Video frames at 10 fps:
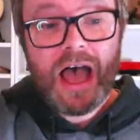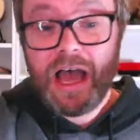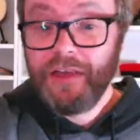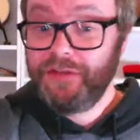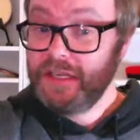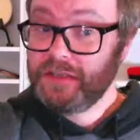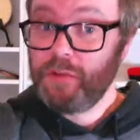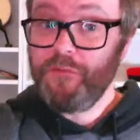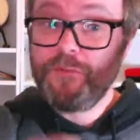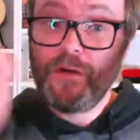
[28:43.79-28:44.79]
And this
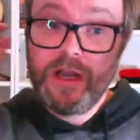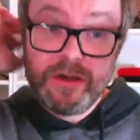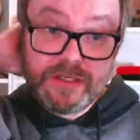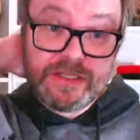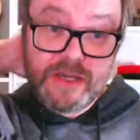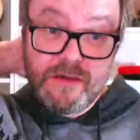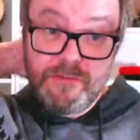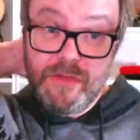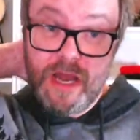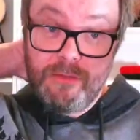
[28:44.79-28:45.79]
one follows
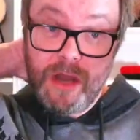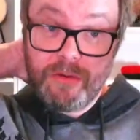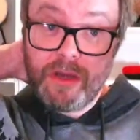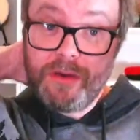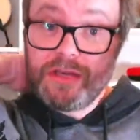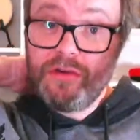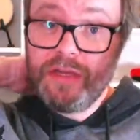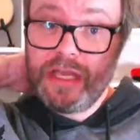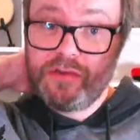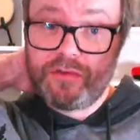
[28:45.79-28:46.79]
I'm going to ignore
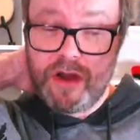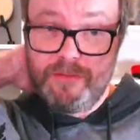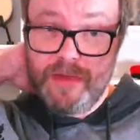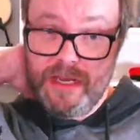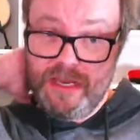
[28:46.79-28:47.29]
the intro